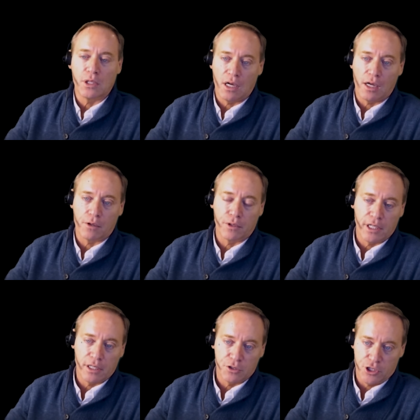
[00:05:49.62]
a
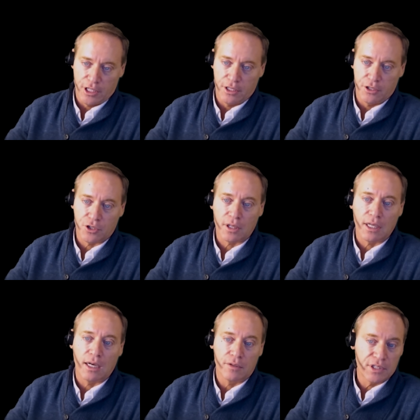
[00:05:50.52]
lottery and change our
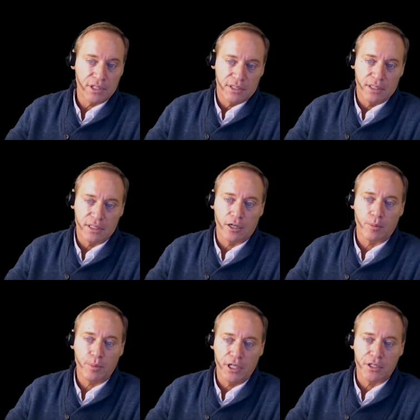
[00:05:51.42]
lives. That's the
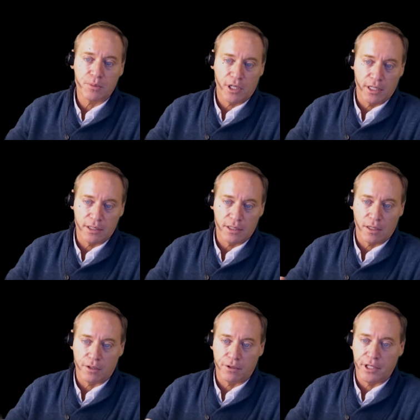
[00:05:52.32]
entire pitch behind the
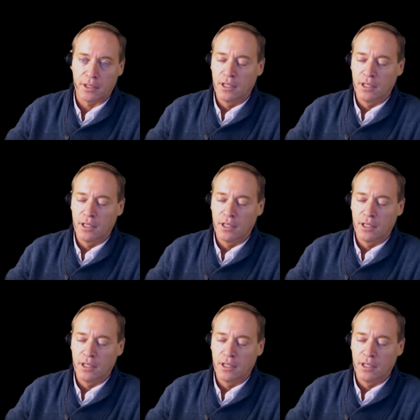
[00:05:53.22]
lottery.